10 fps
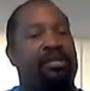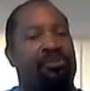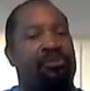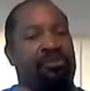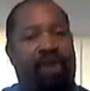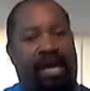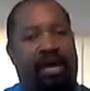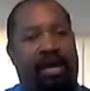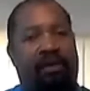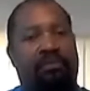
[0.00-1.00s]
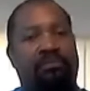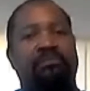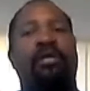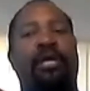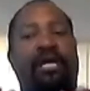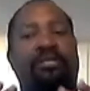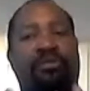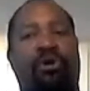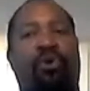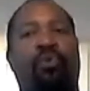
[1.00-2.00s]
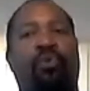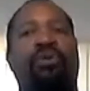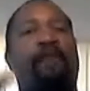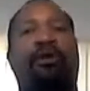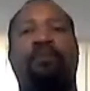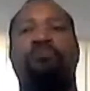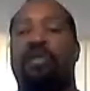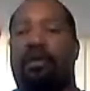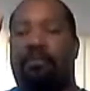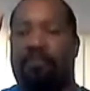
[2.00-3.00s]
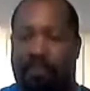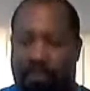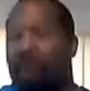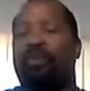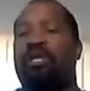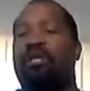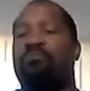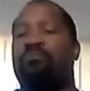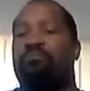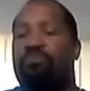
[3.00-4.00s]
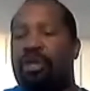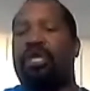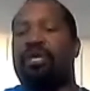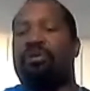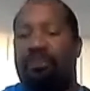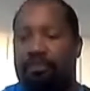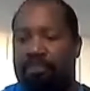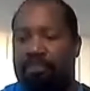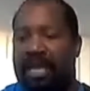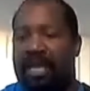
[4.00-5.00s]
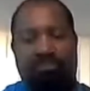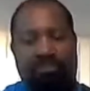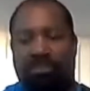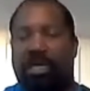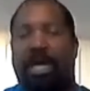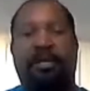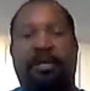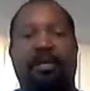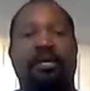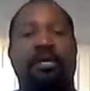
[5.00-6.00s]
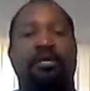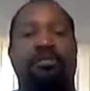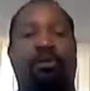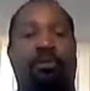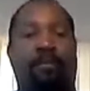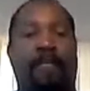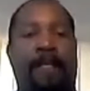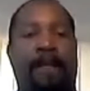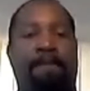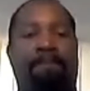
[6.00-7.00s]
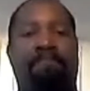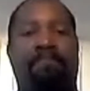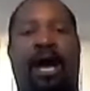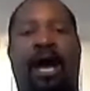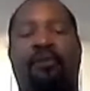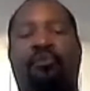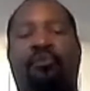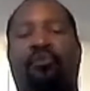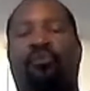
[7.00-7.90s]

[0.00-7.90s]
and just write it down. And so when that part comes up, I read it. There it is. Play it. Done. So I